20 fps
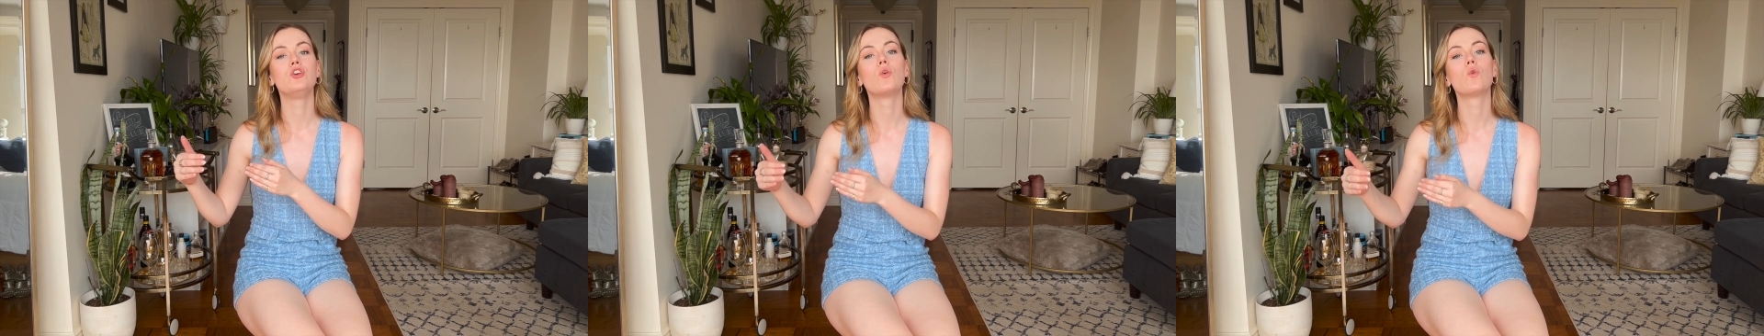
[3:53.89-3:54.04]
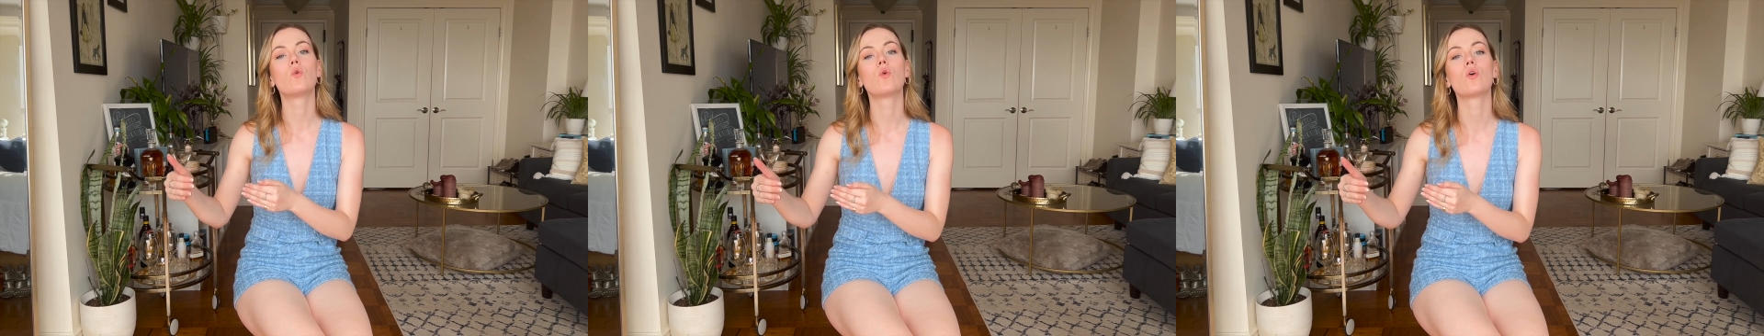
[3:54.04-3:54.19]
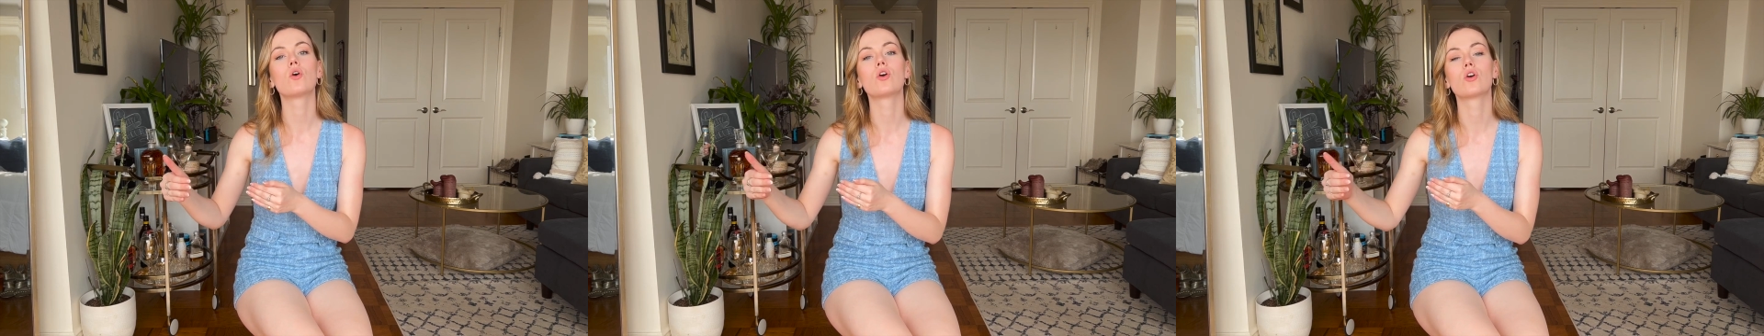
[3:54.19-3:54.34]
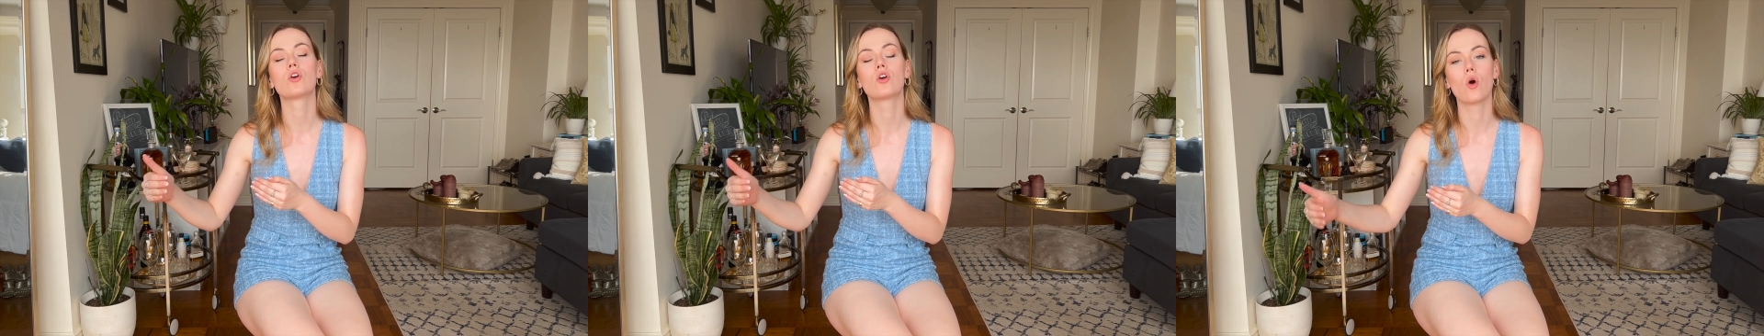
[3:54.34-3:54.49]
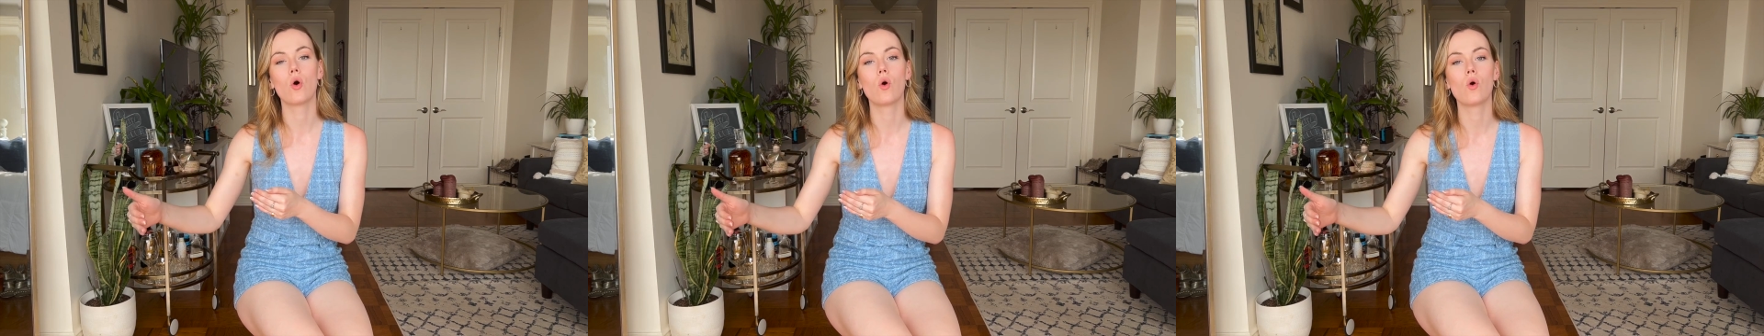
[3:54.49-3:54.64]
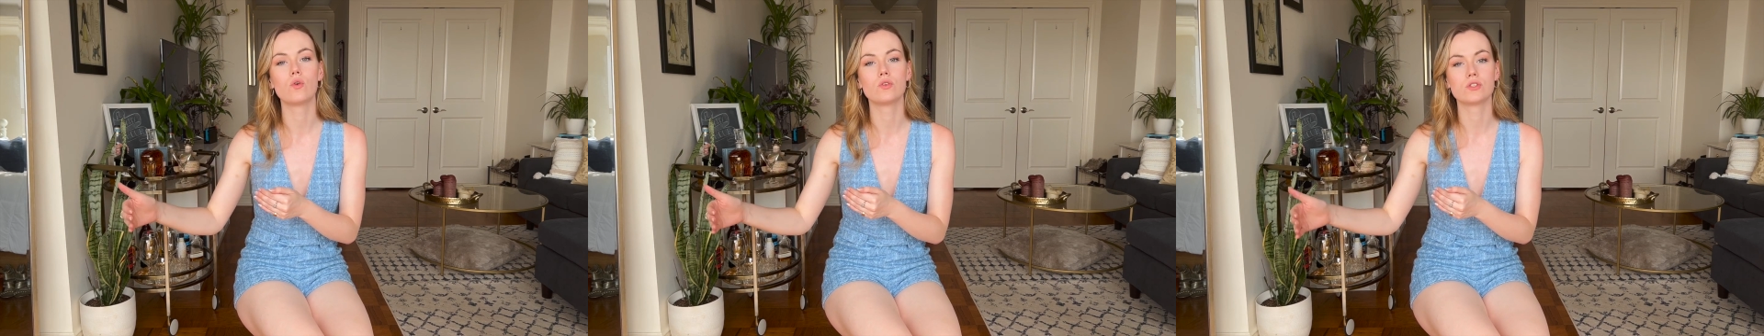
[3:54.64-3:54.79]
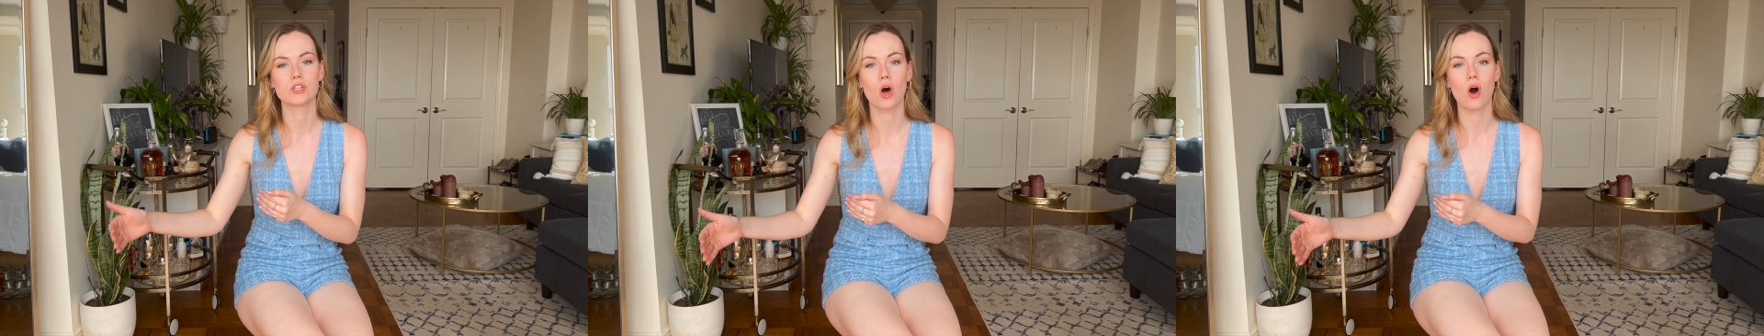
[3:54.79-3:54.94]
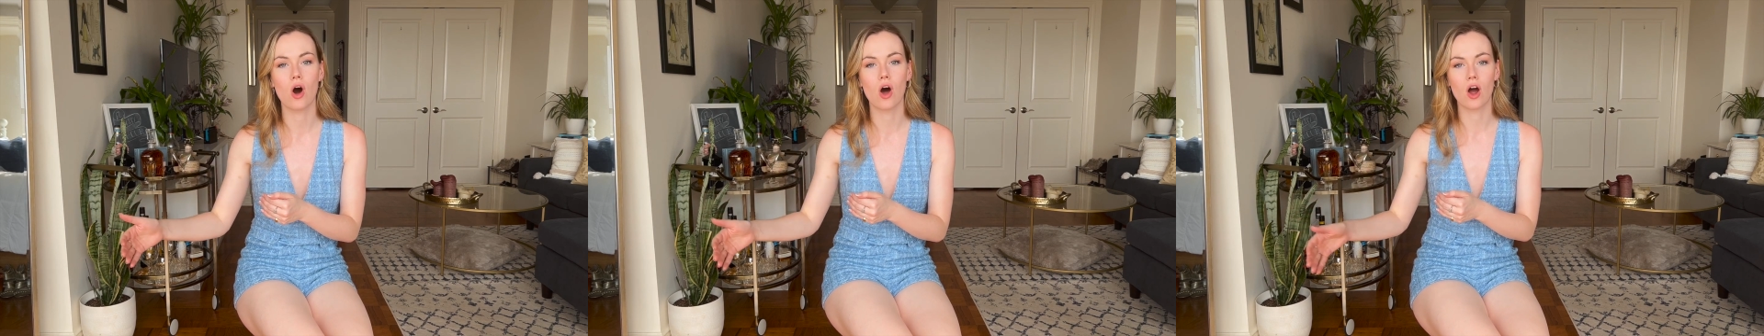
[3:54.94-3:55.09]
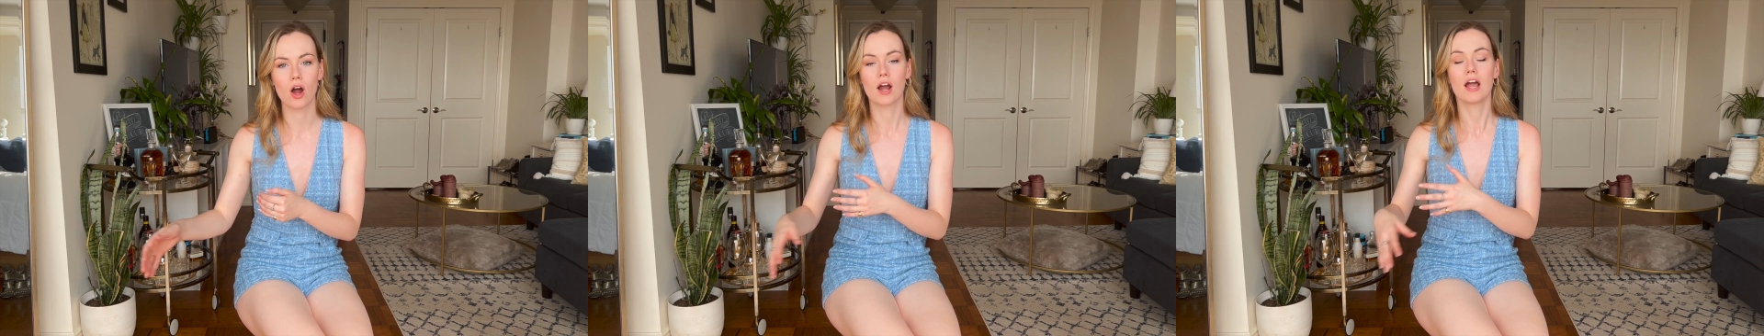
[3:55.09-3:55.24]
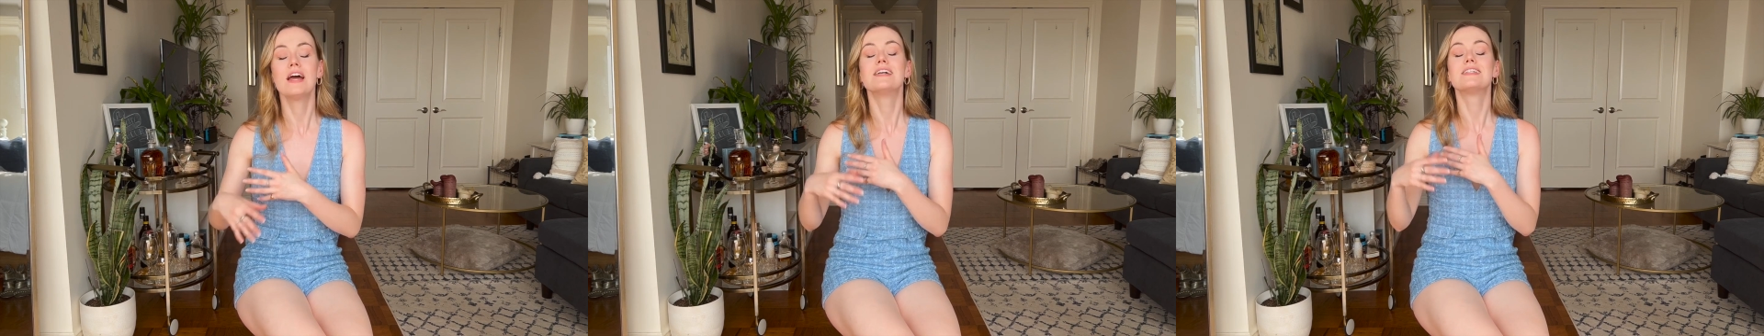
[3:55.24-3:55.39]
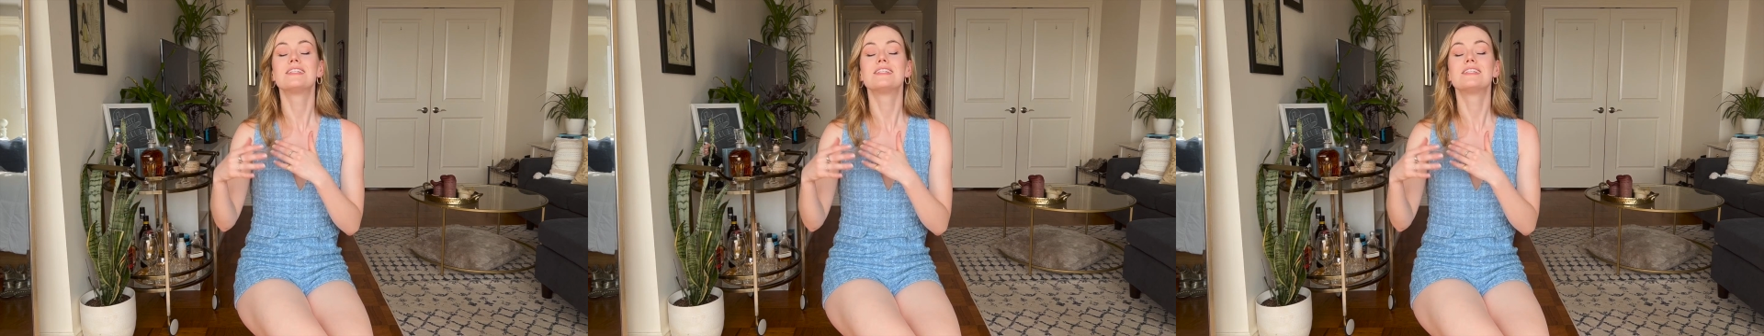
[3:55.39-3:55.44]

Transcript: your goals are.